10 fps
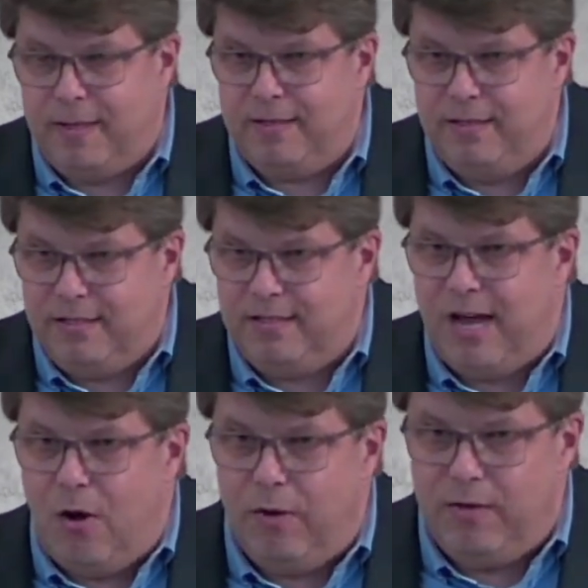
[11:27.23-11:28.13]
but this is
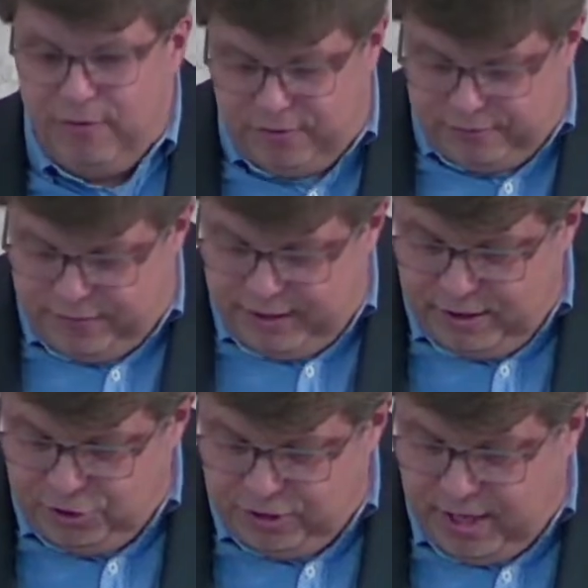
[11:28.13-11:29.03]
how it was
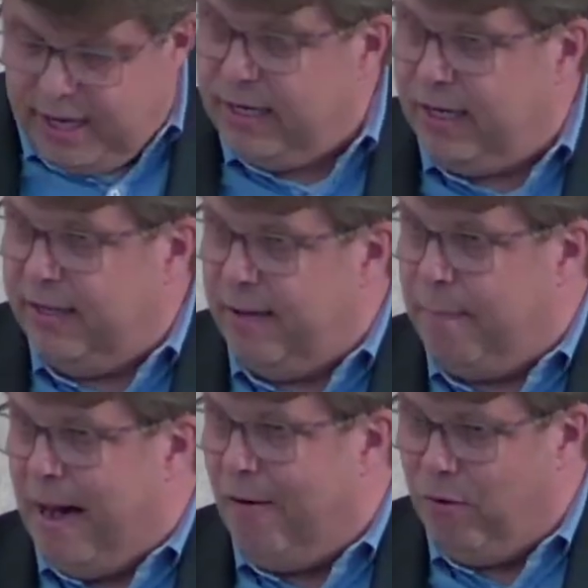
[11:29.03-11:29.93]
finished, and in the
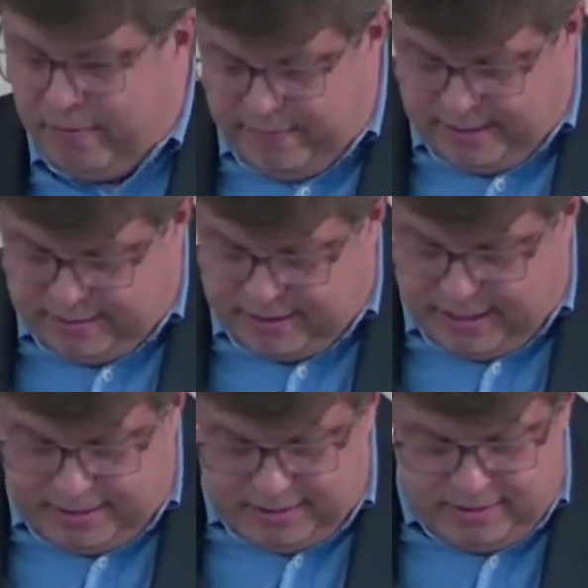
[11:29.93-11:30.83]
power
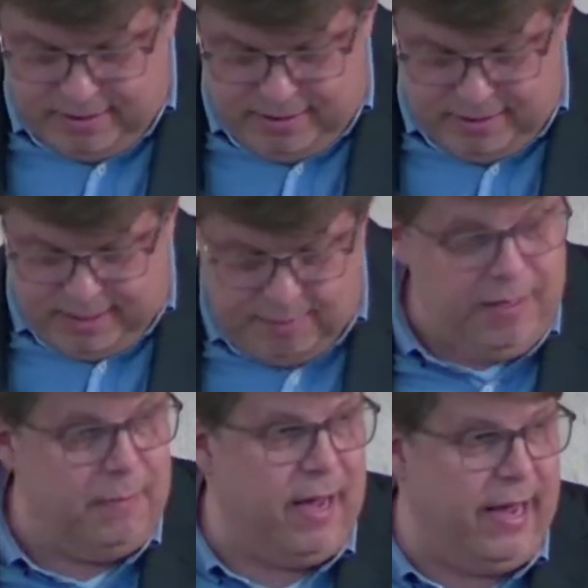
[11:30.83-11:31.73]
vested in
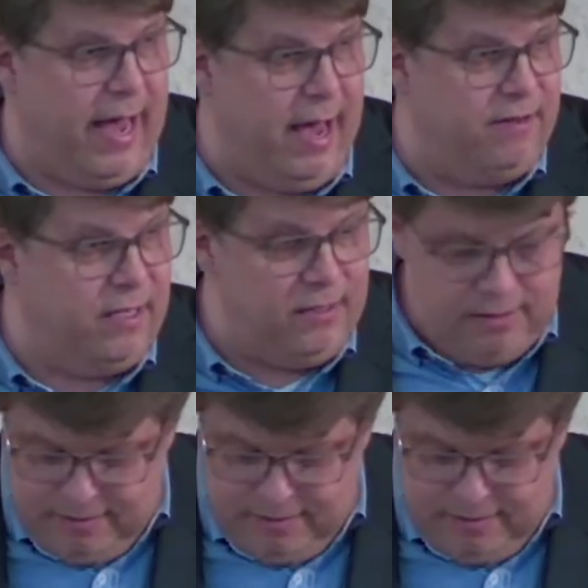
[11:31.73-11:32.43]
me by heaven,